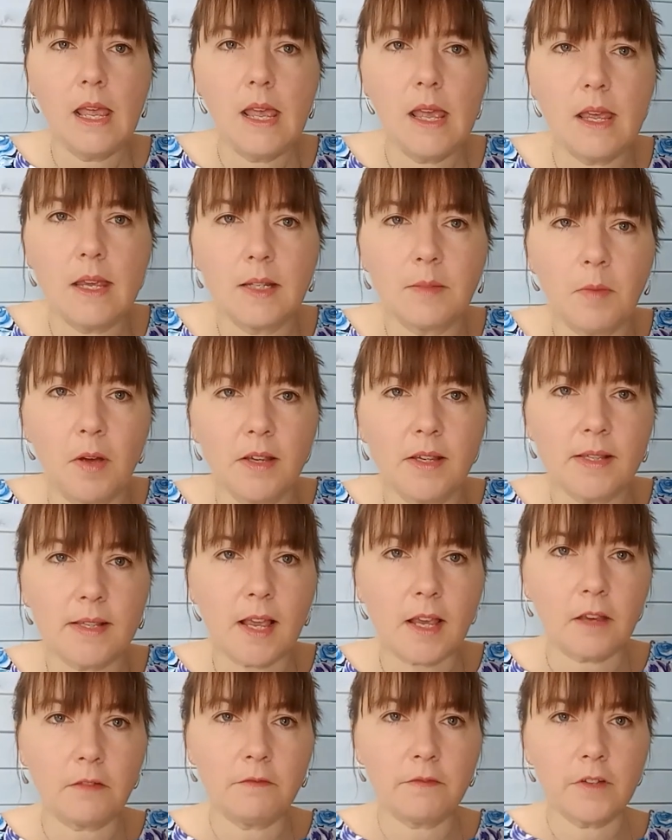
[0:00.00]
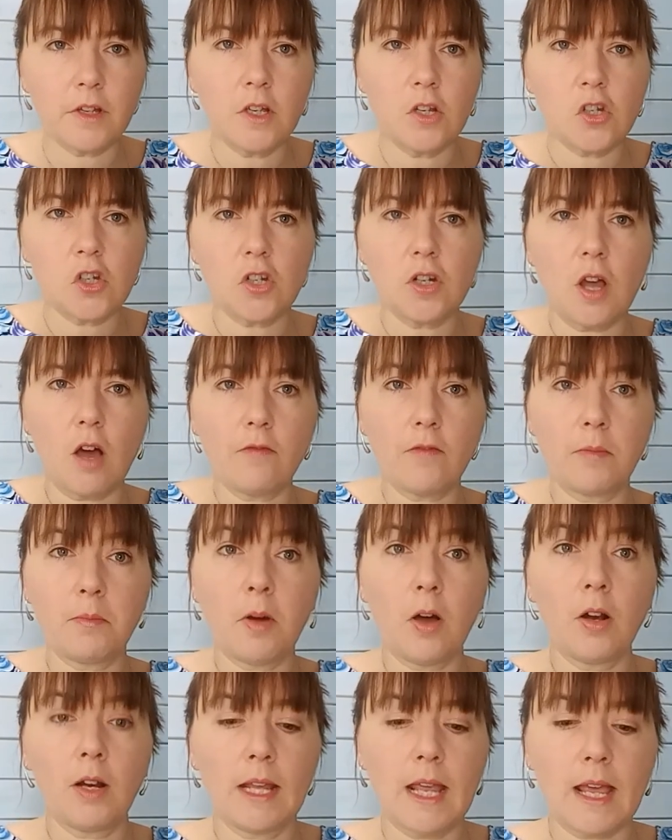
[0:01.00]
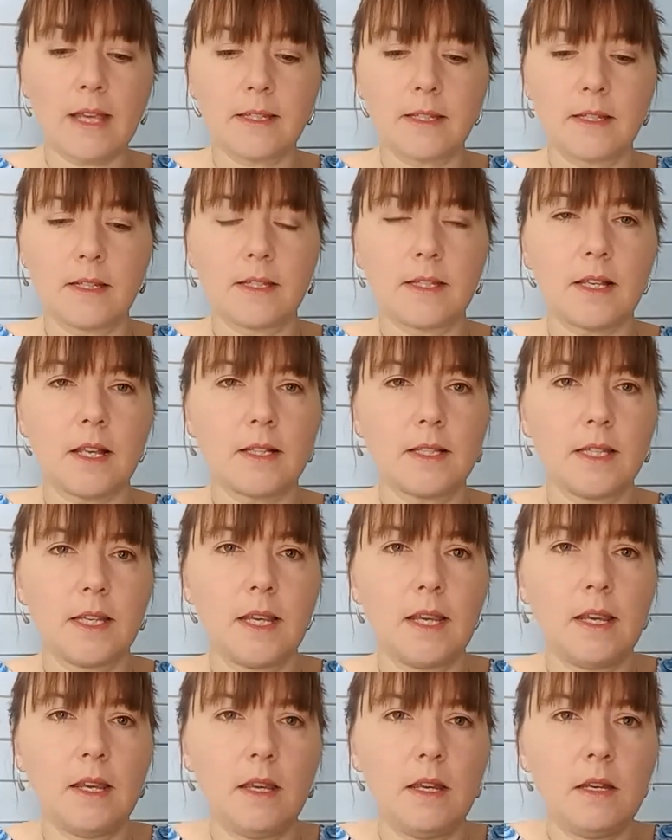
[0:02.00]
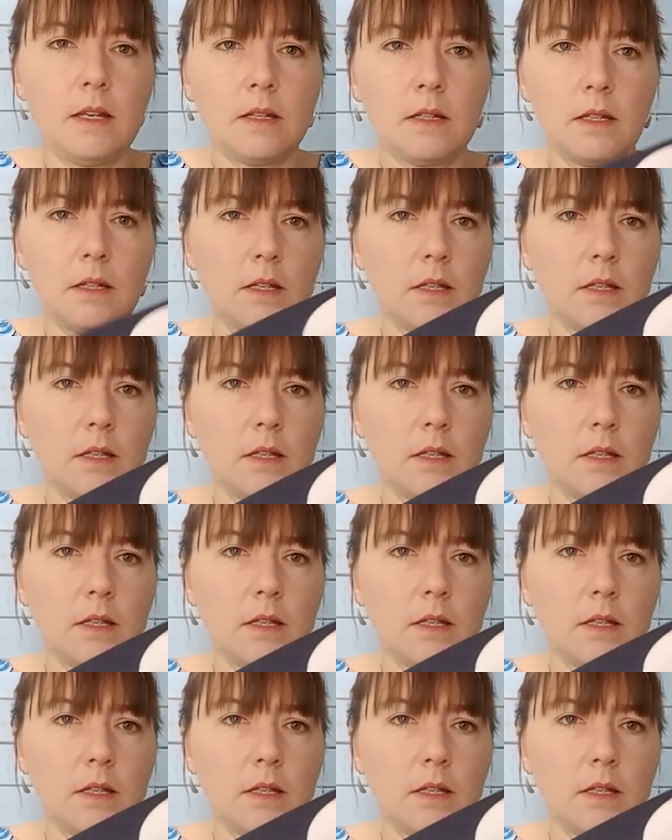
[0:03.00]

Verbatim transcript: Here's my second version of a polyester sateen.